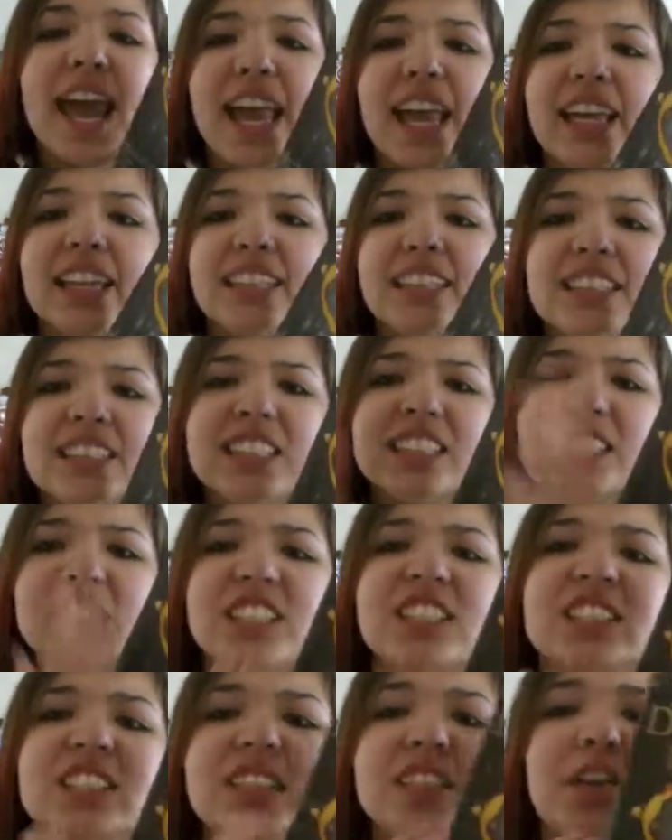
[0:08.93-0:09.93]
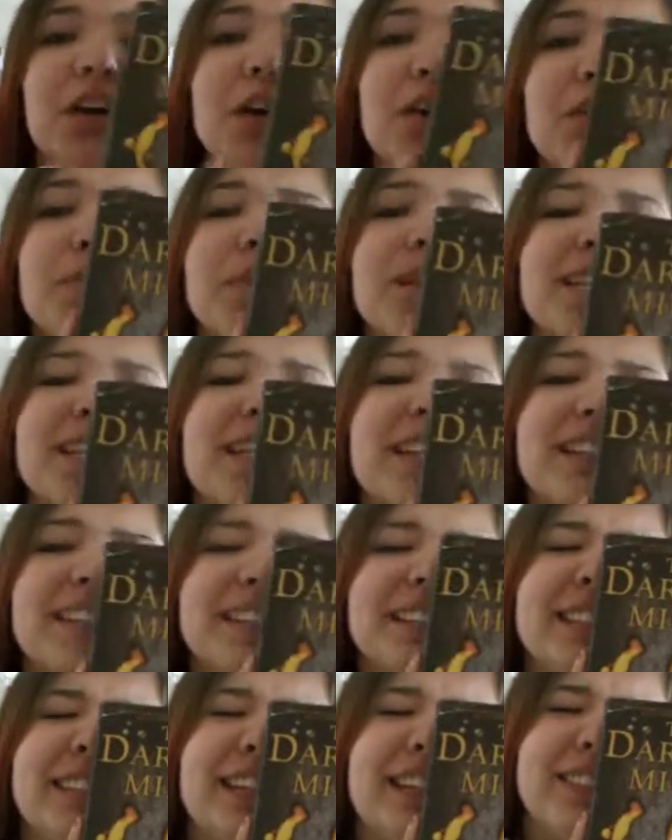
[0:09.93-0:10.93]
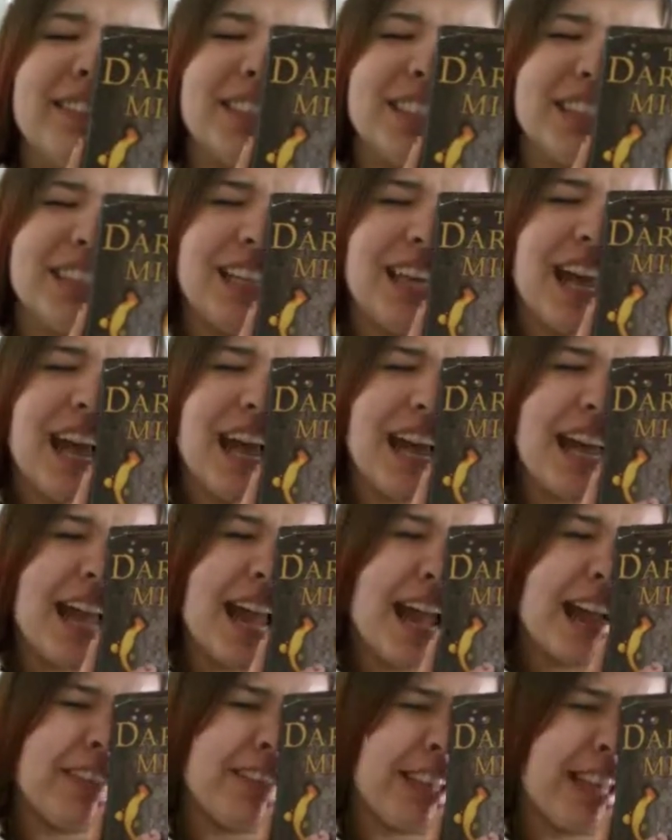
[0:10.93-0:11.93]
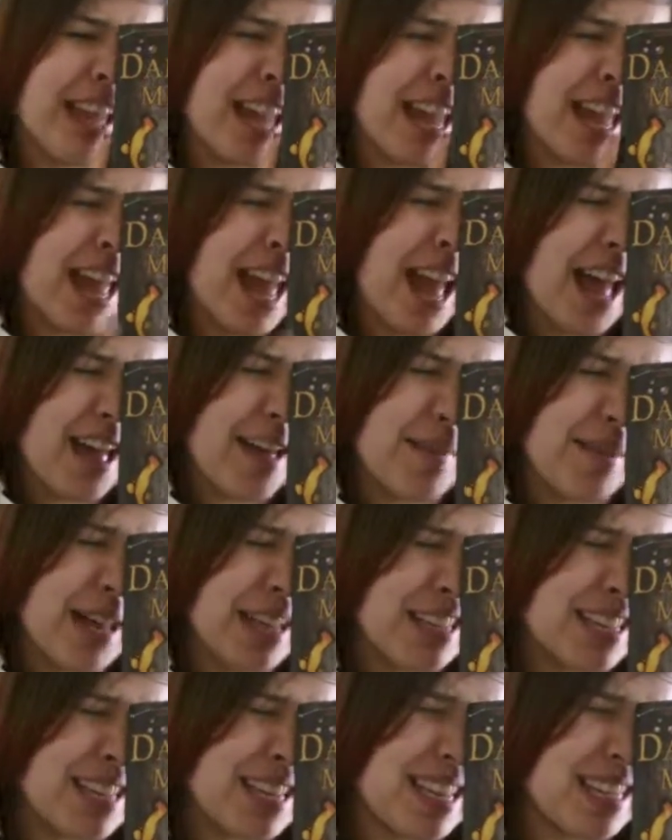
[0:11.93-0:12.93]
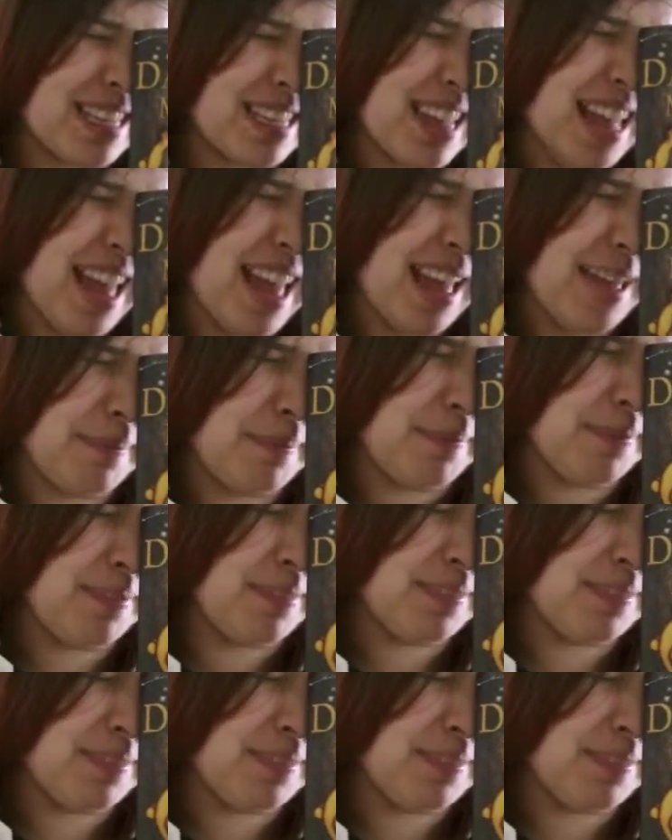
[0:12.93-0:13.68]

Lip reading: and just, oh my god, I have to get it out of my system.